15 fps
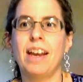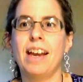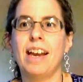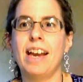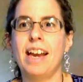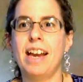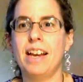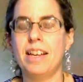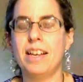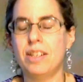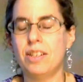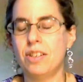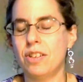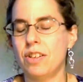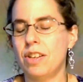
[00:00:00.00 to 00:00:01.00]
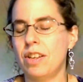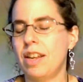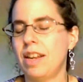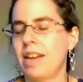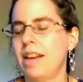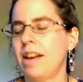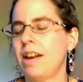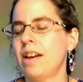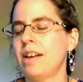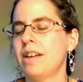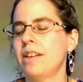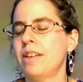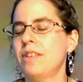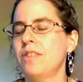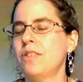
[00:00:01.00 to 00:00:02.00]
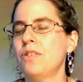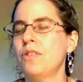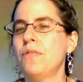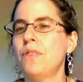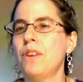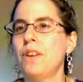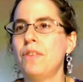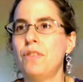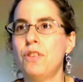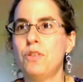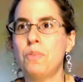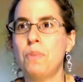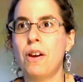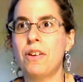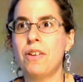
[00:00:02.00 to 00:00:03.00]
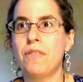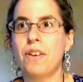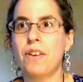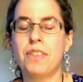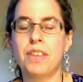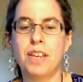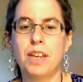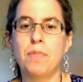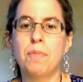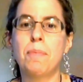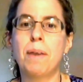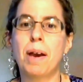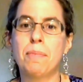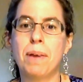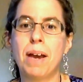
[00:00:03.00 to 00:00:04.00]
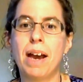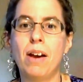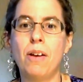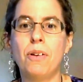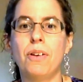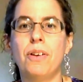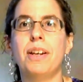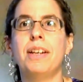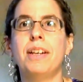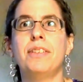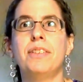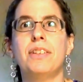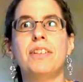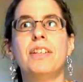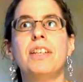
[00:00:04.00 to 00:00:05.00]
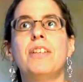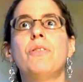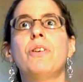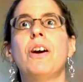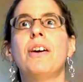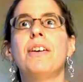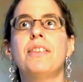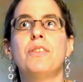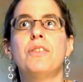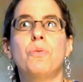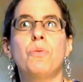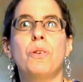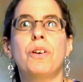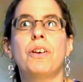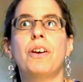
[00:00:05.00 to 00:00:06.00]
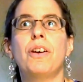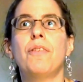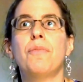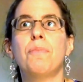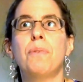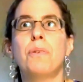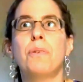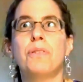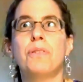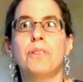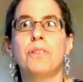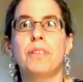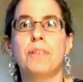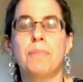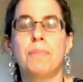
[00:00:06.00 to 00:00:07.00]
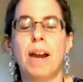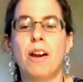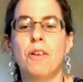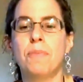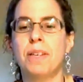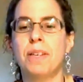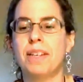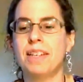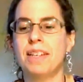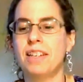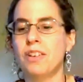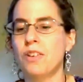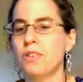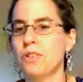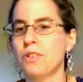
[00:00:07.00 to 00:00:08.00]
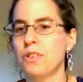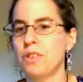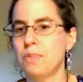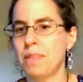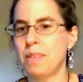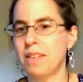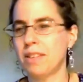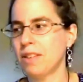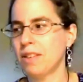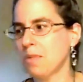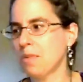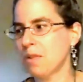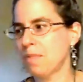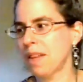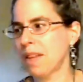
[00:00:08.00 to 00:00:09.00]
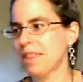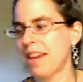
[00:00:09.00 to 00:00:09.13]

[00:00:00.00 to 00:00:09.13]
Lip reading: And so the very first part of our theme about power is continuing on this work of personal empowerment. And Indigo is going to speak a little more about